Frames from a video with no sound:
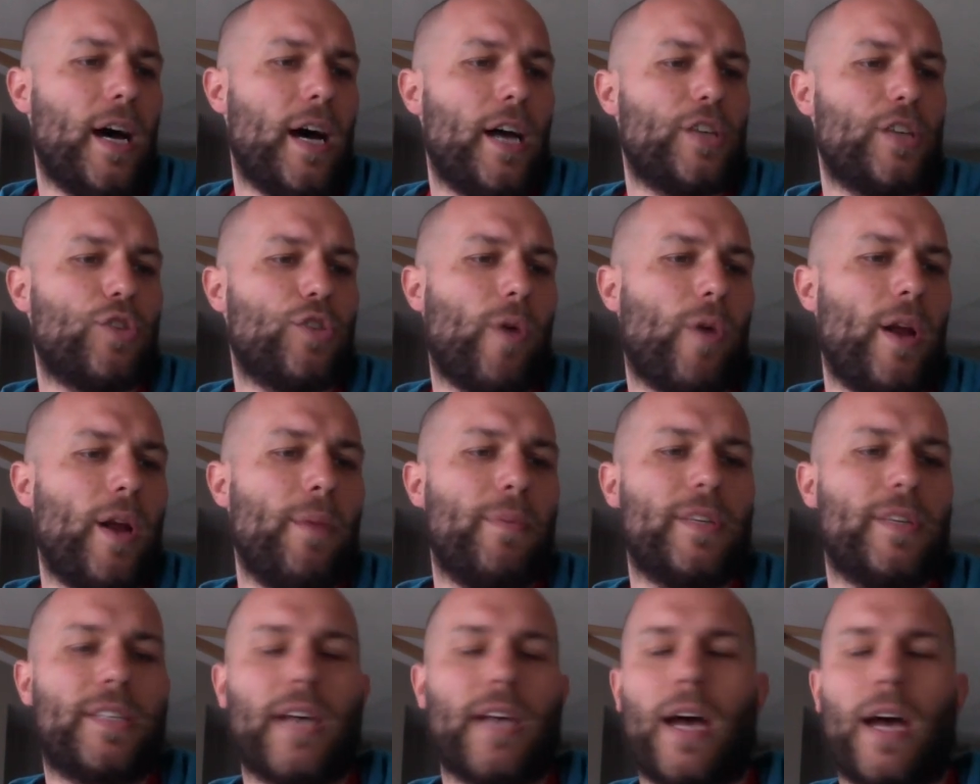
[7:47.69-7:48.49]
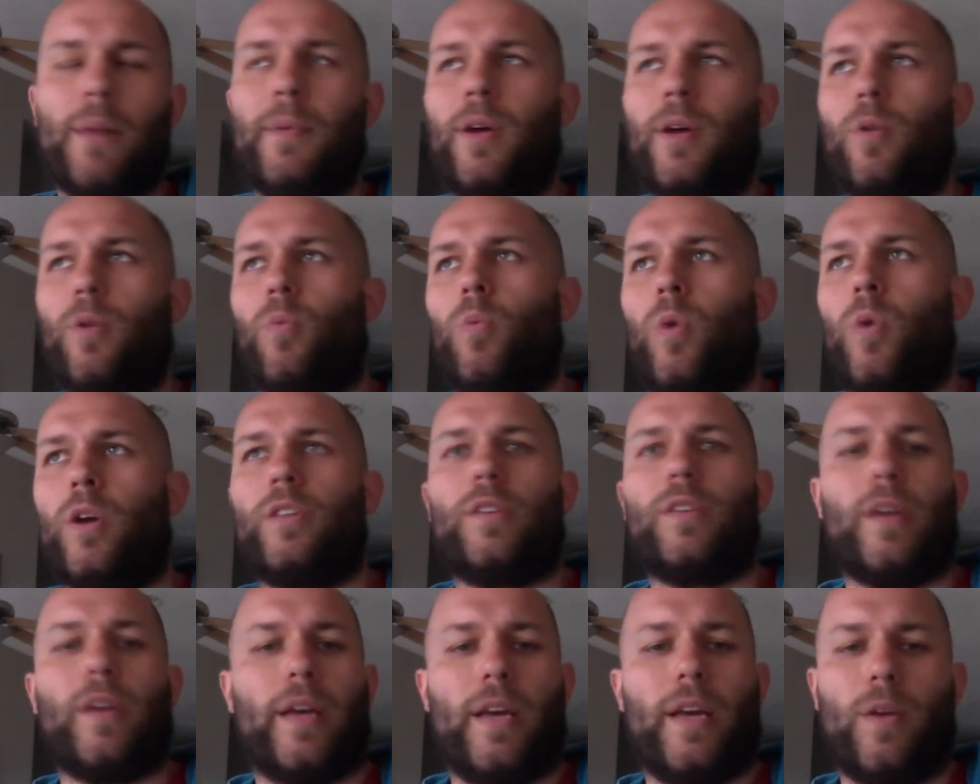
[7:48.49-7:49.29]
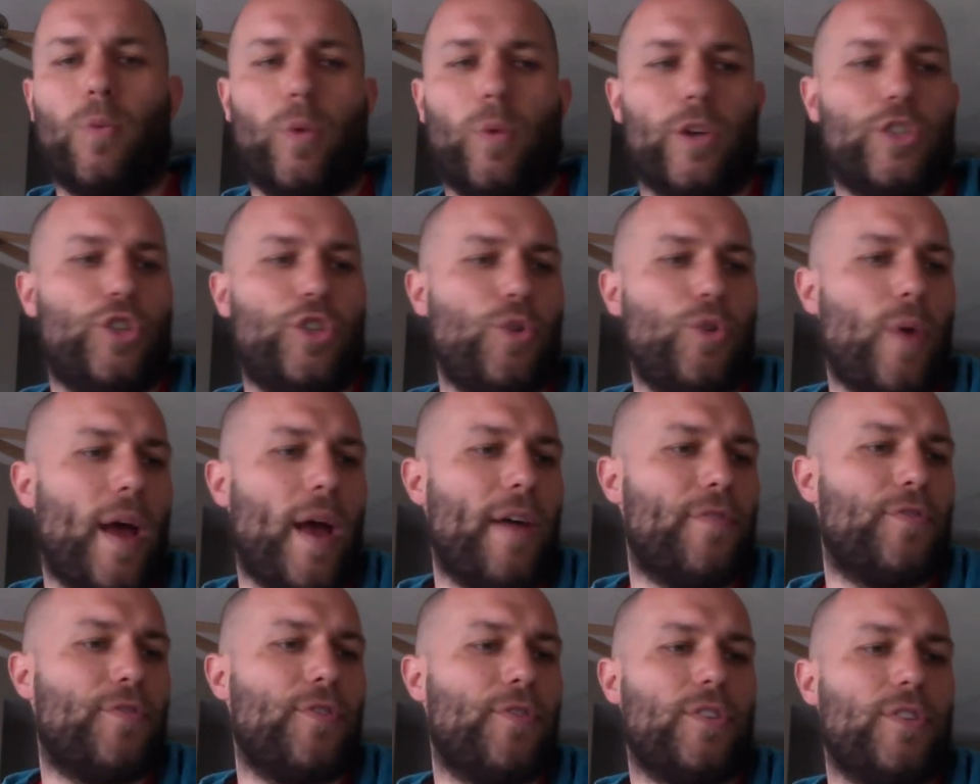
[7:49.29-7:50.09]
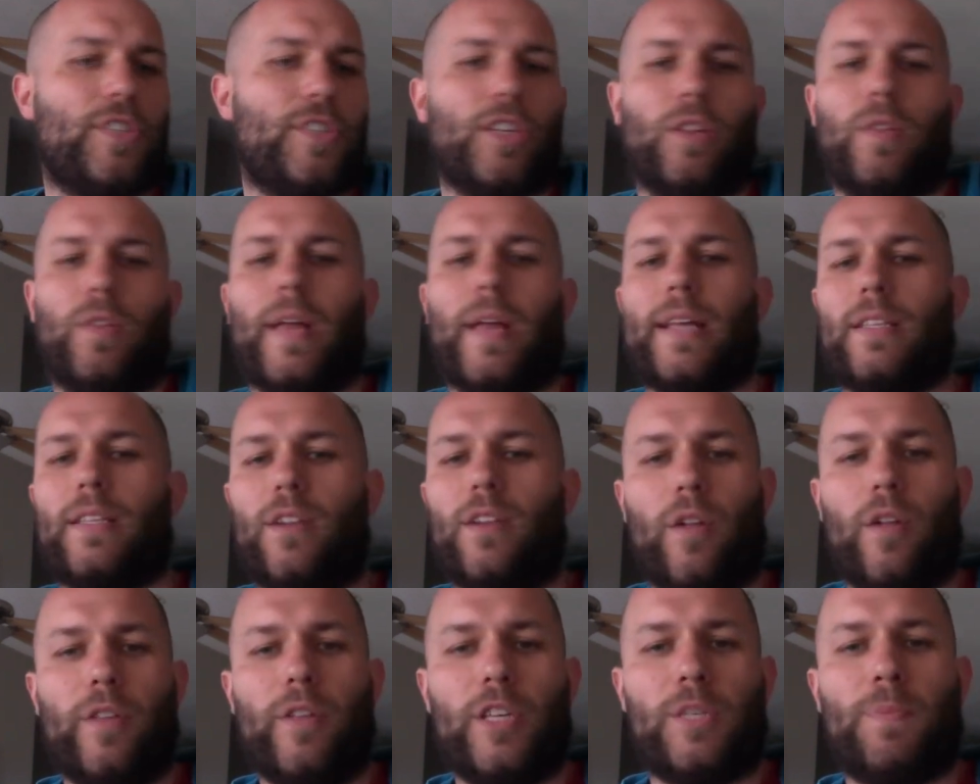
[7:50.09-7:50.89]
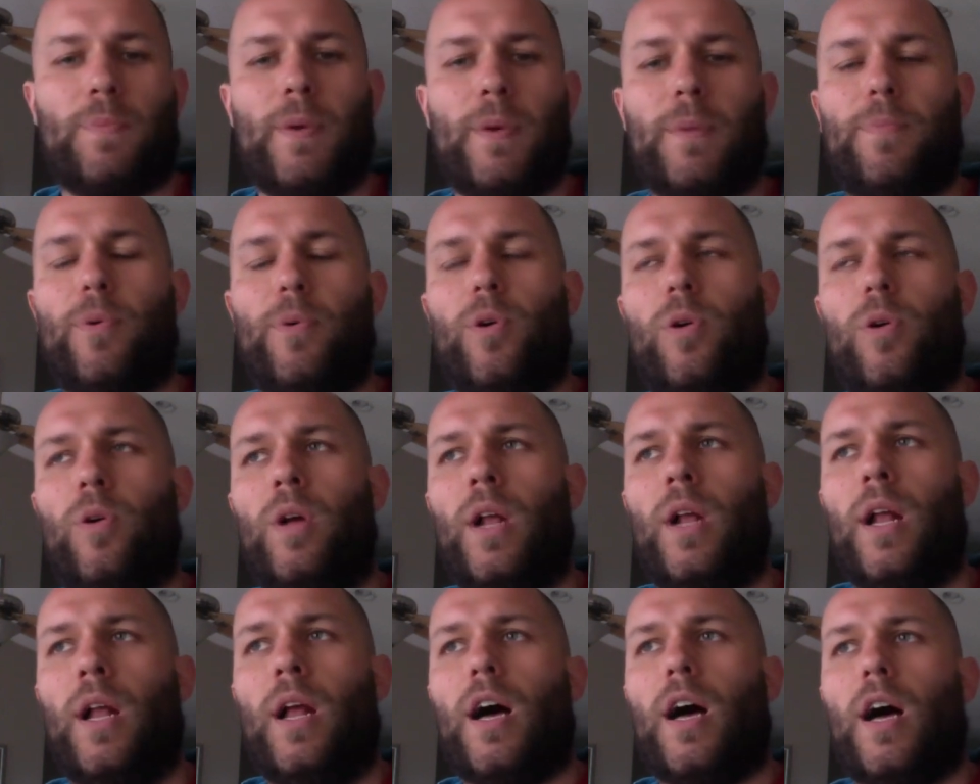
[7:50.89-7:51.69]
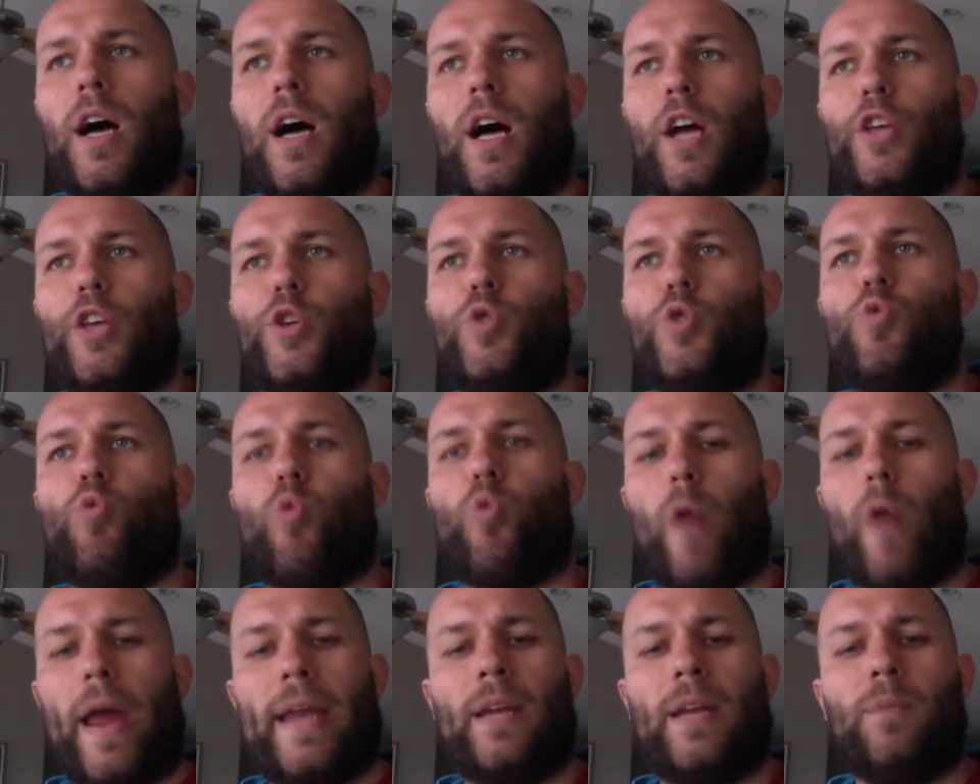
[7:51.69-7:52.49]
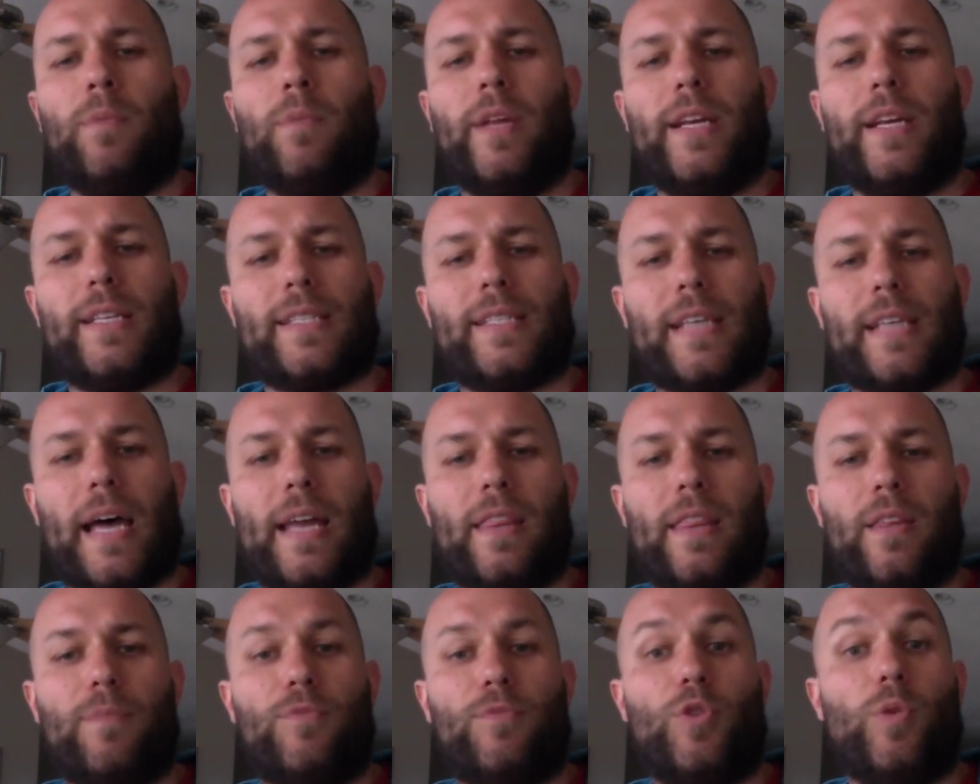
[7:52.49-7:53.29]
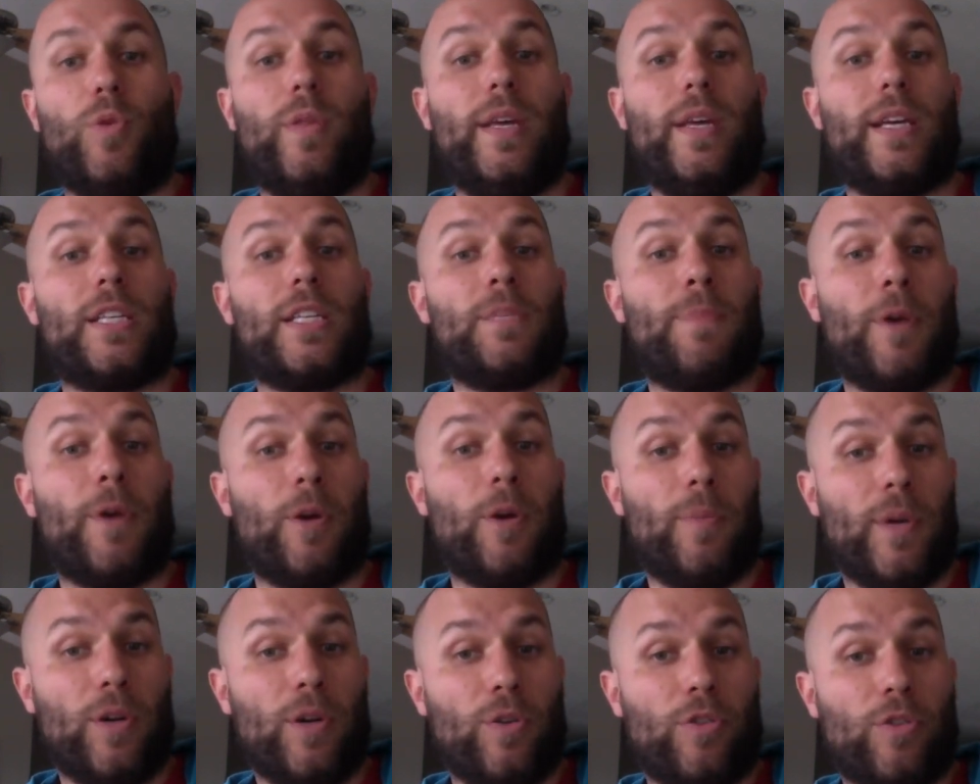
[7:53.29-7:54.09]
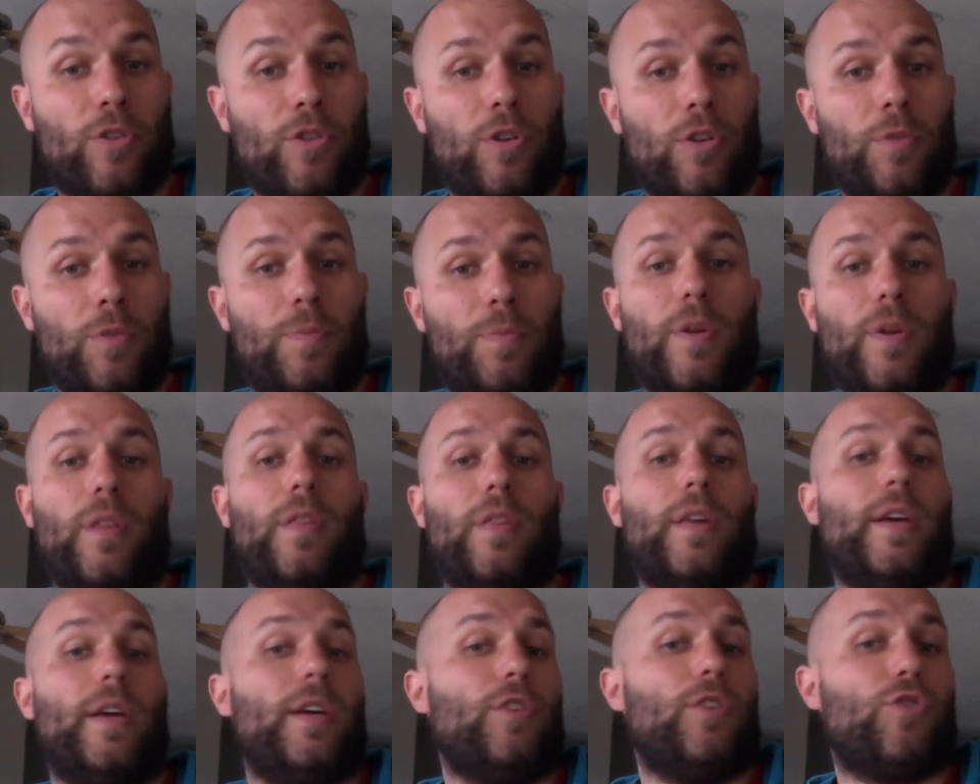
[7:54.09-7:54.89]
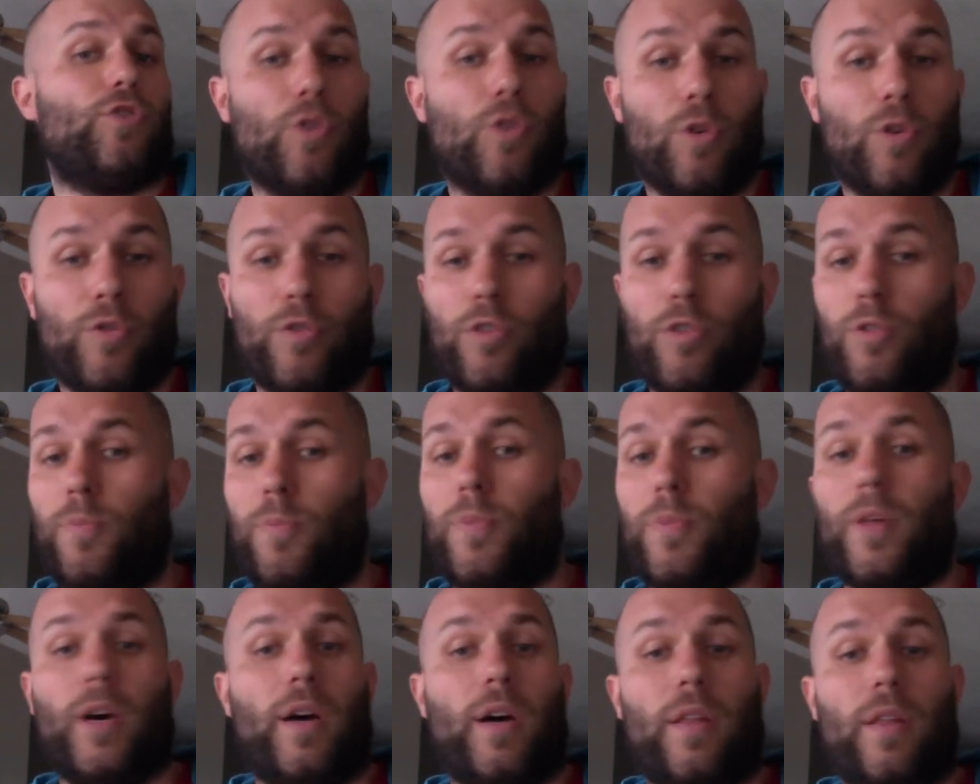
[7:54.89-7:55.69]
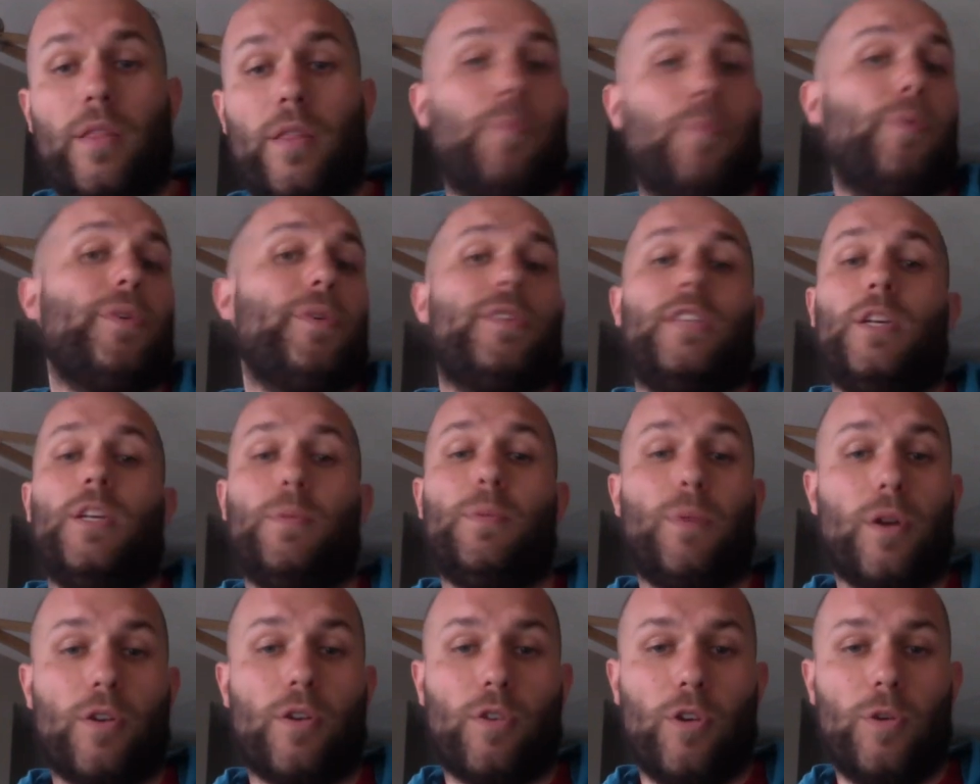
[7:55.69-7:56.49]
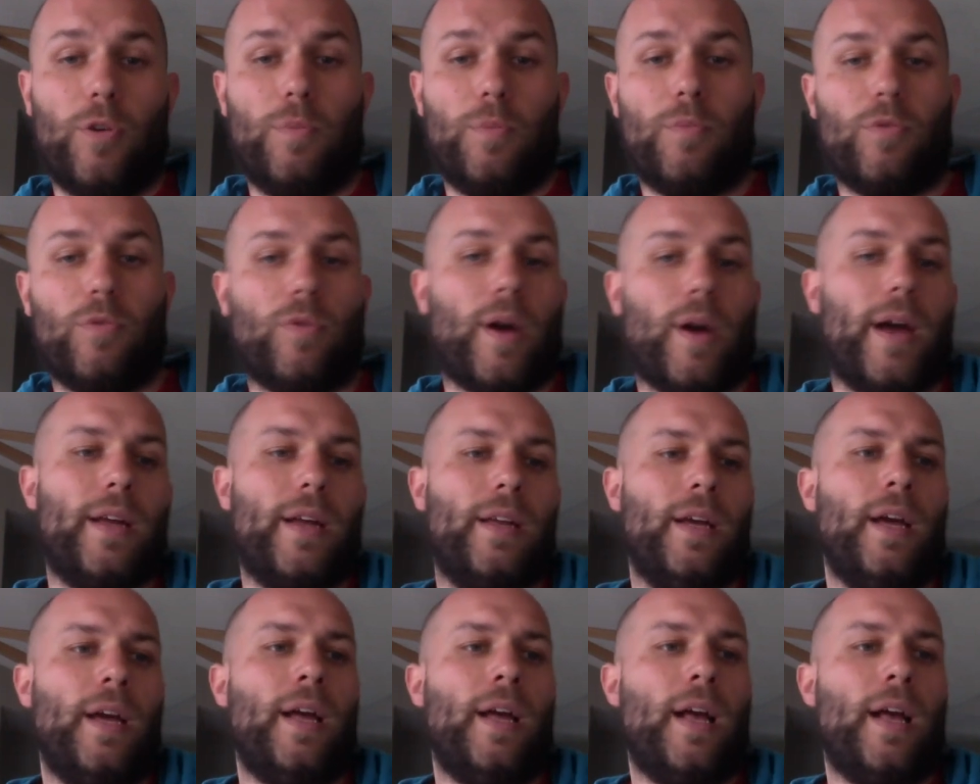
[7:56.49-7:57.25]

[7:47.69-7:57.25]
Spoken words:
So random assignment, once you have selected all these people, you randomly assign them to the experimental group, the control group, the placebo group, right?